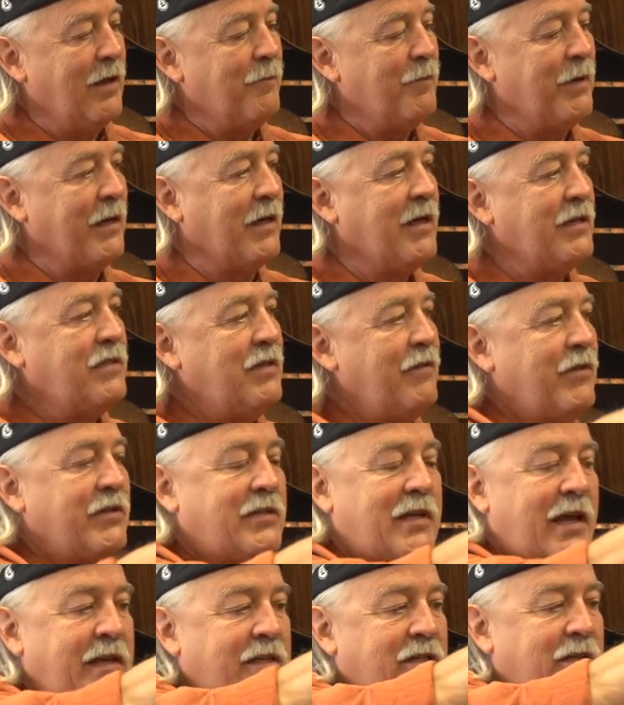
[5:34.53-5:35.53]
Because of
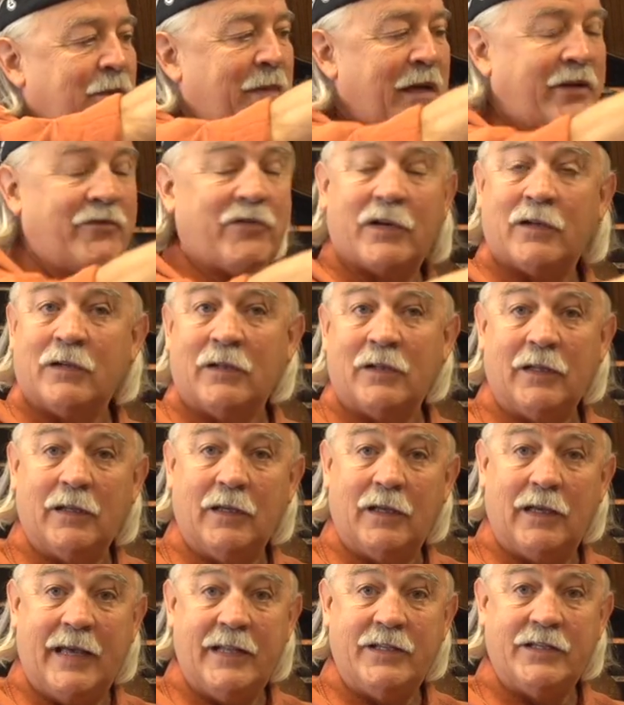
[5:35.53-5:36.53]
this asymmetrical
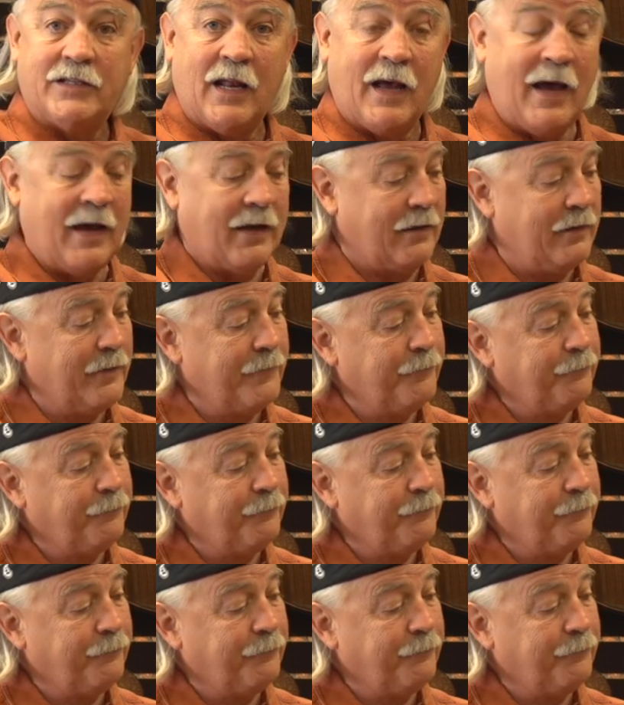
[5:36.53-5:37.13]
headstock,